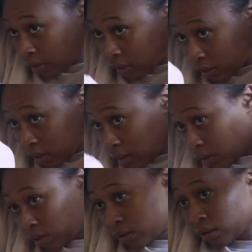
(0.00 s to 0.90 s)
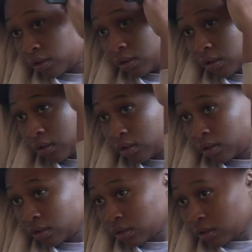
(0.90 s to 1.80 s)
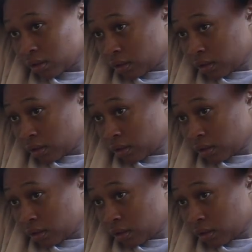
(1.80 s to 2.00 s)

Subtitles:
so that your hair is like,